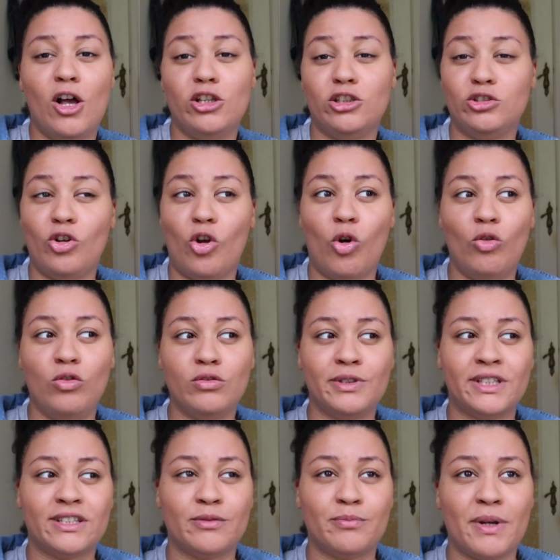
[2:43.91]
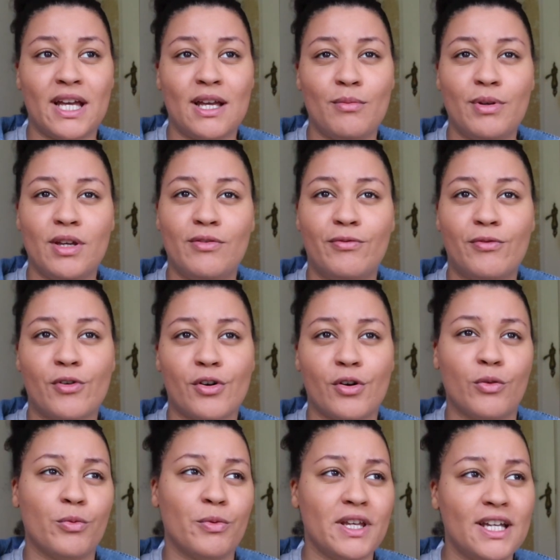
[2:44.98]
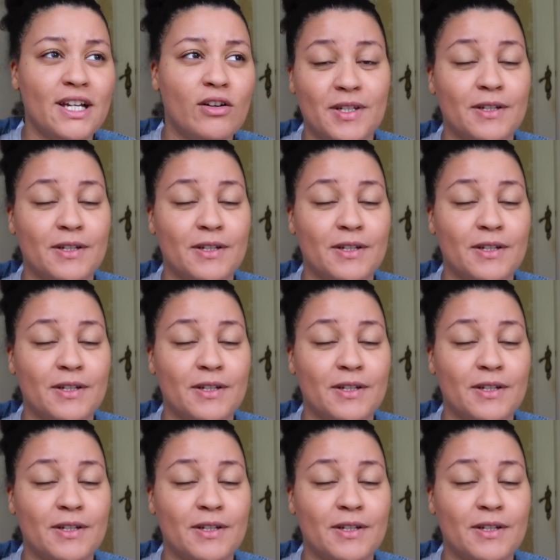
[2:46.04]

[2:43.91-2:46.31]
alone with the baby for a week.